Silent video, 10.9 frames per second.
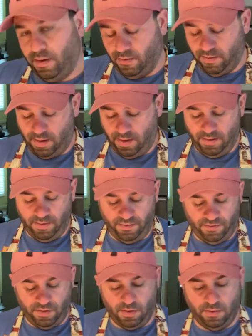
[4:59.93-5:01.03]
Okay,
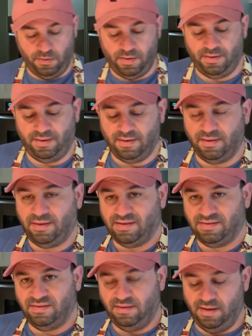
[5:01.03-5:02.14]
so now that
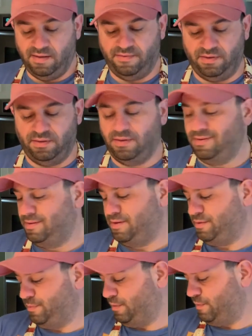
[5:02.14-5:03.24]
that's in the oven,
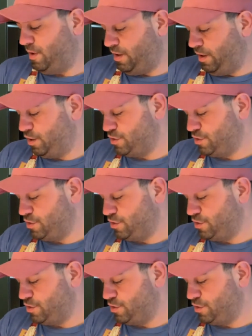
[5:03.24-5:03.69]
that'll be ready